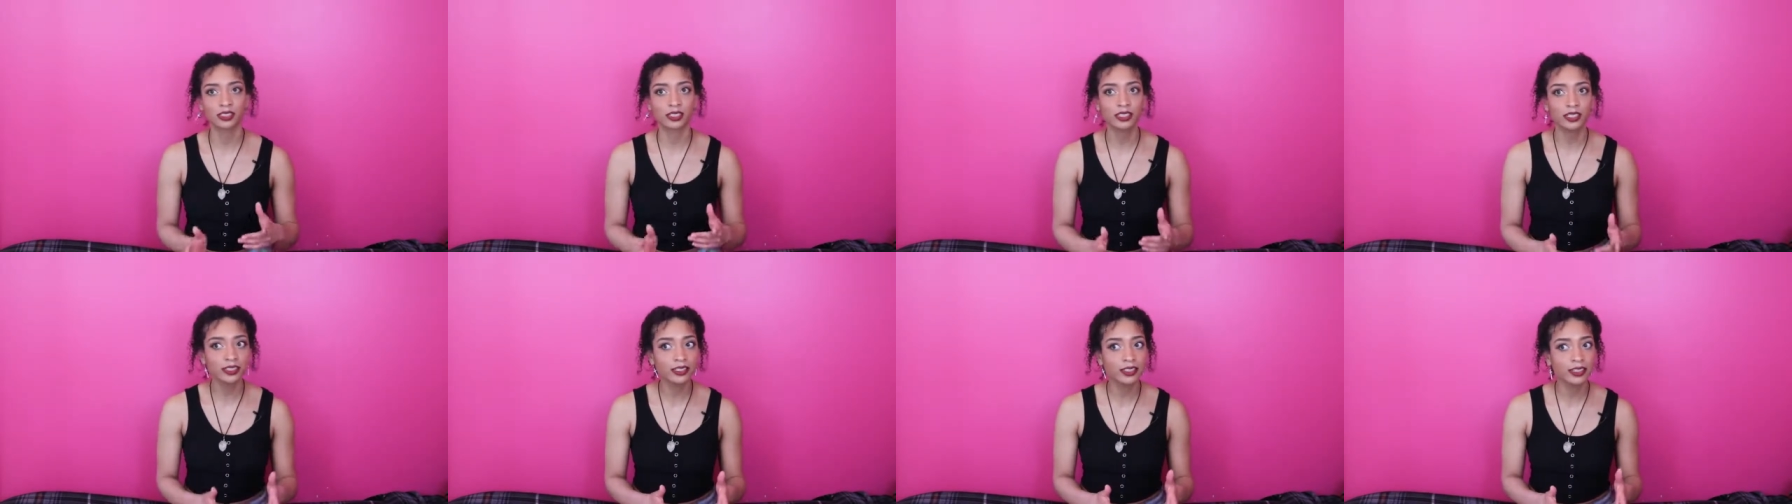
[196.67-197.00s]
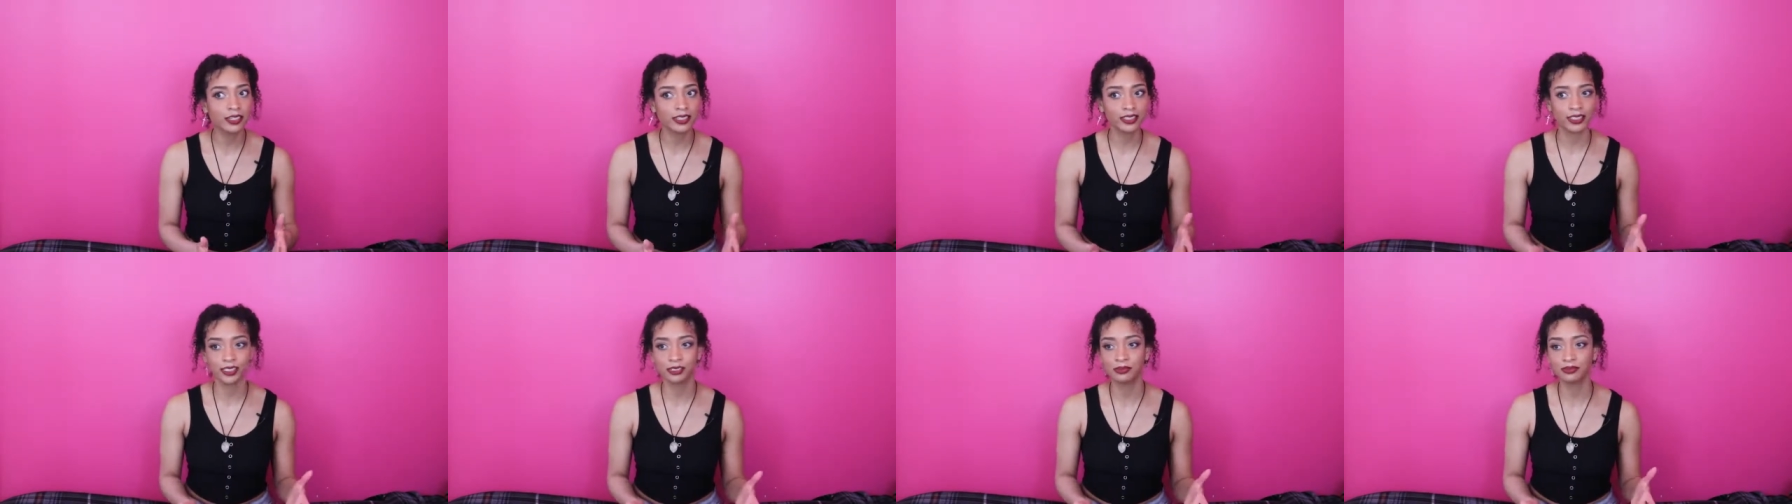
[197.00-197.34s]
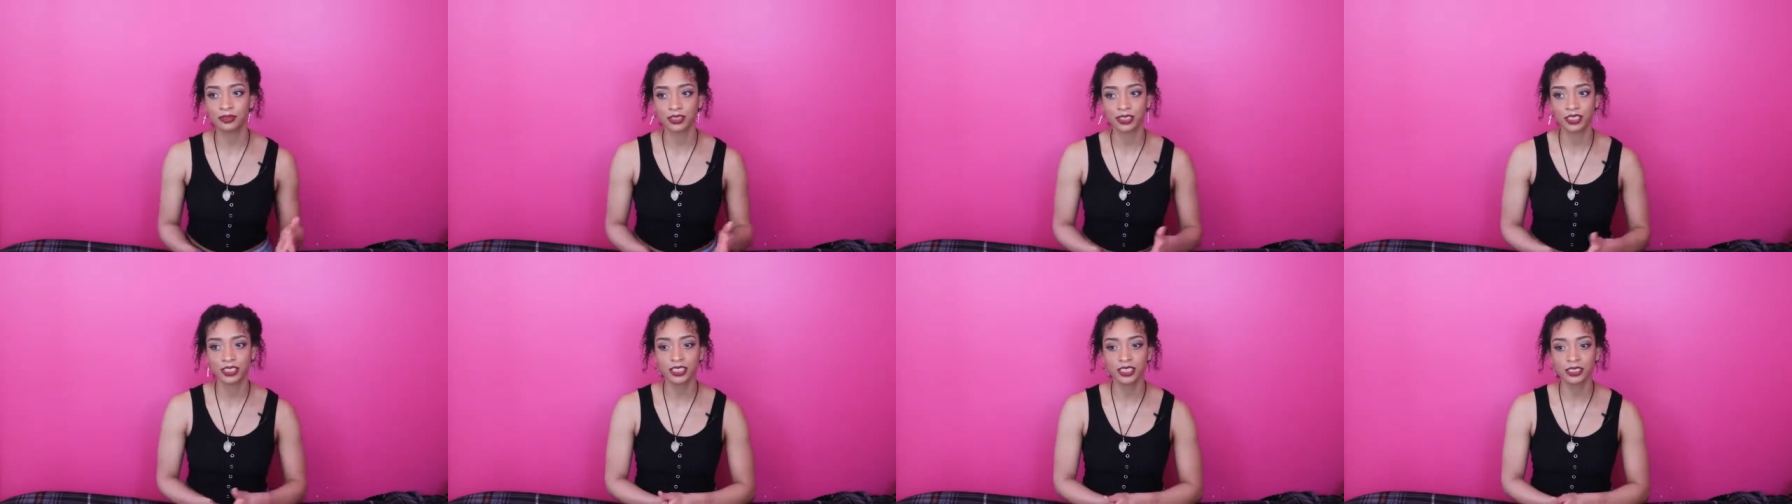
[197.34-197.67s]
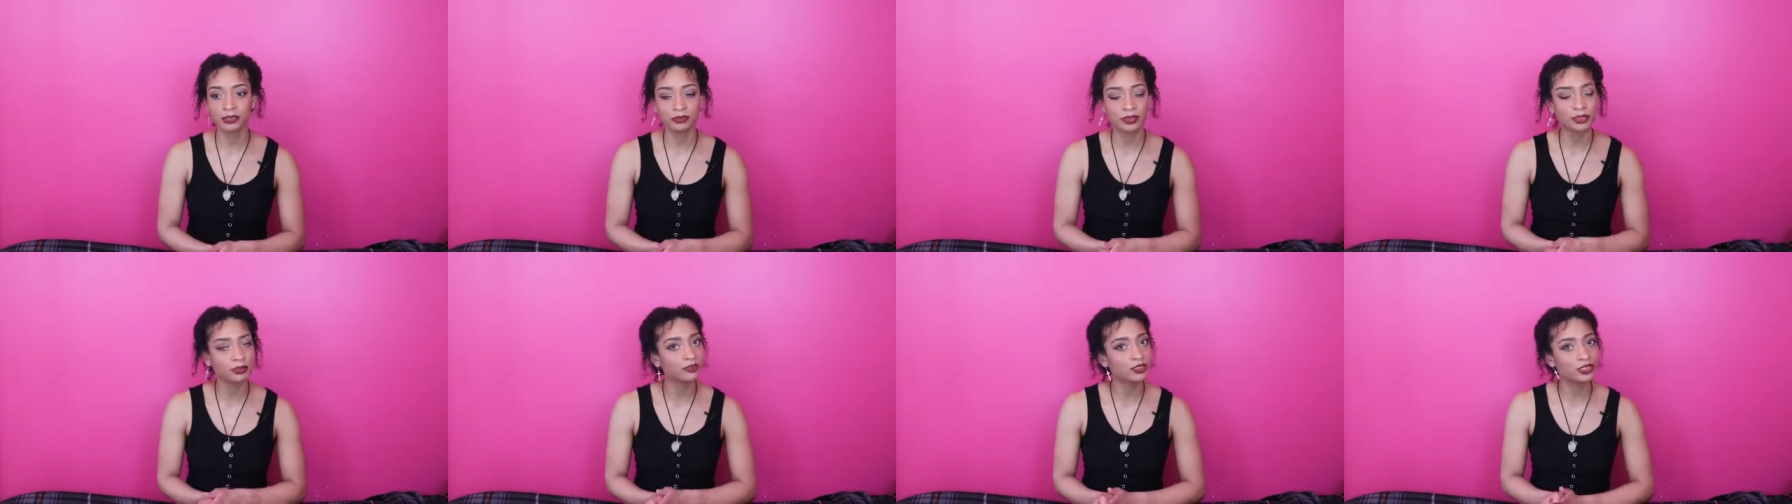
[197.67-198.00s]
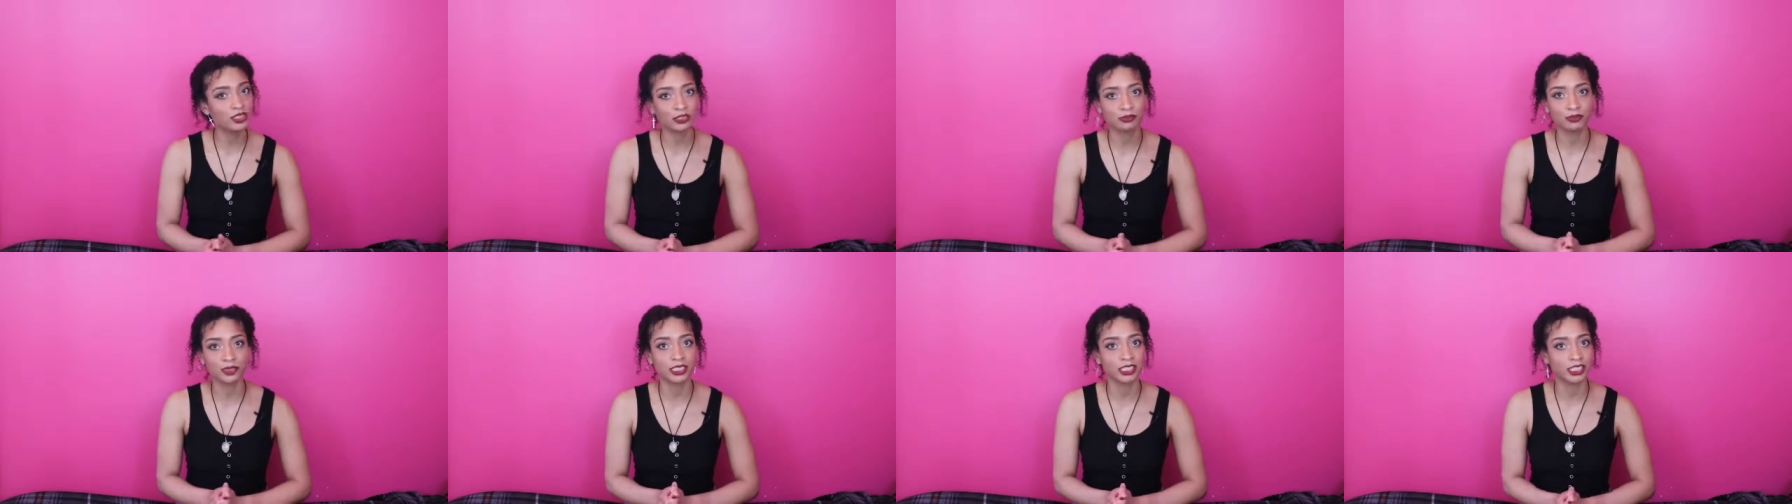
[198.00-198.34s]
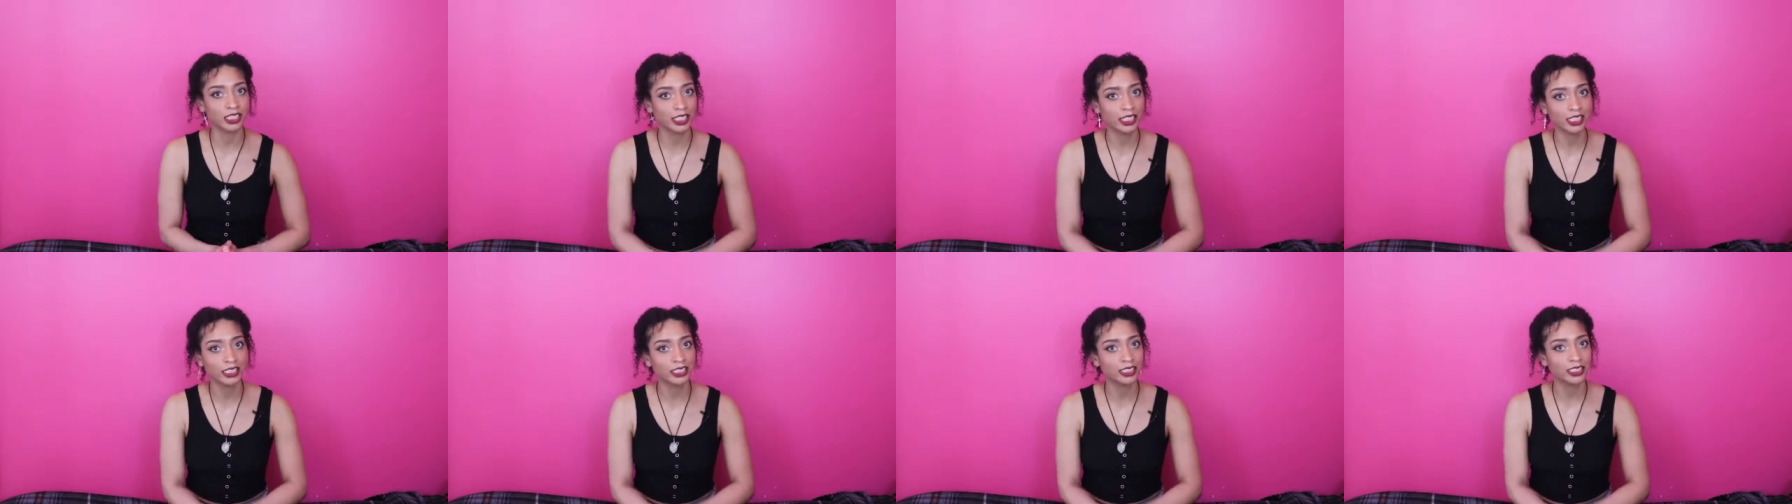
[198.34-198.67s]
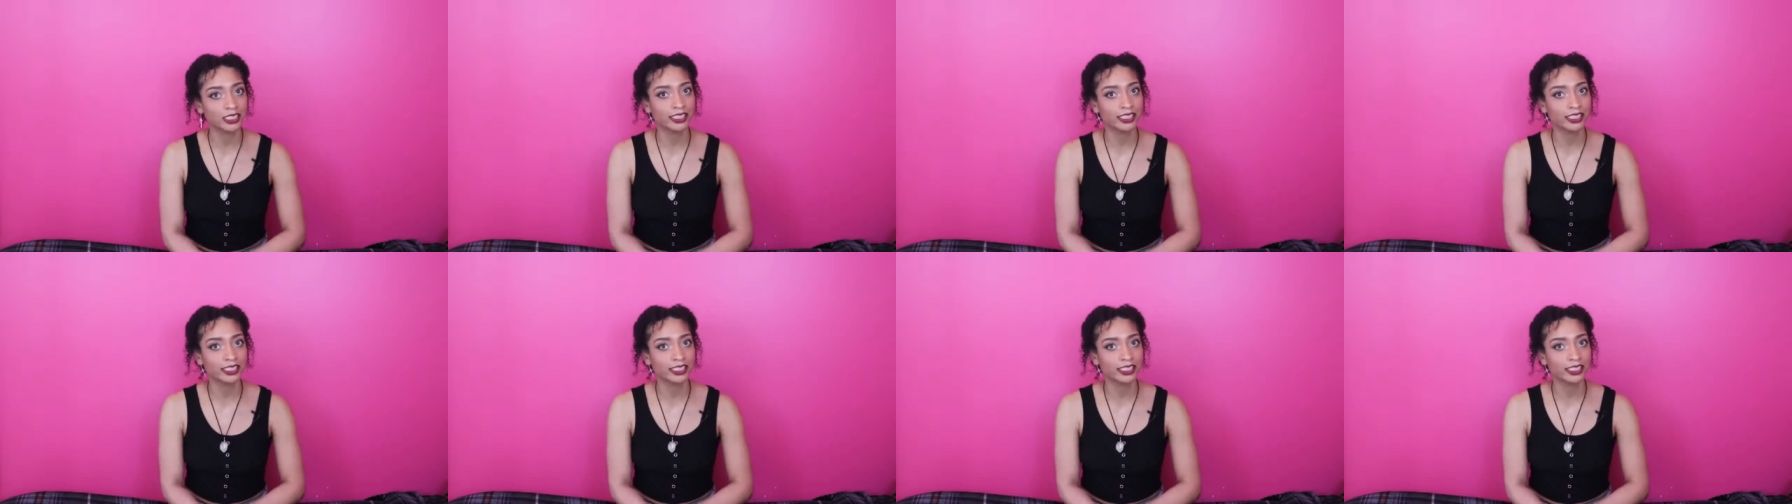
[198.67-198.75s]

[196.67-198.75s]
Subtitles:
like I keep saying, people just be saying